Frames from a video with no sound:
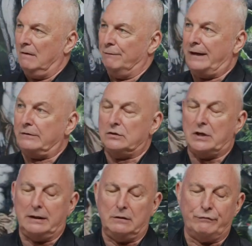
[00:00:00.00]
In fact, the
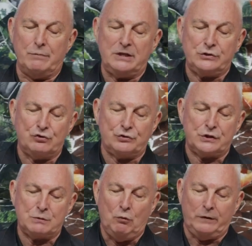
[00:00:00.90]
title of the message
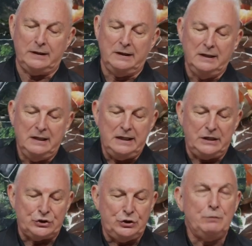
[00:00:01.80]
this morning
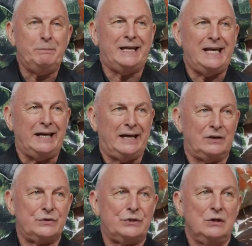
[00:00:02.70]
is New
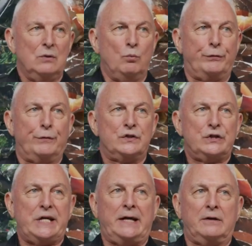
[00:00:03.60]
Beginnings with the
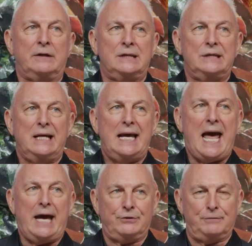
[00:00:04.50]
Second
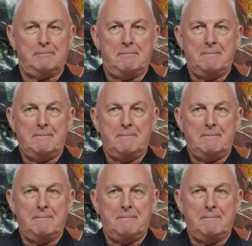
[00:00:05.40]
Adam.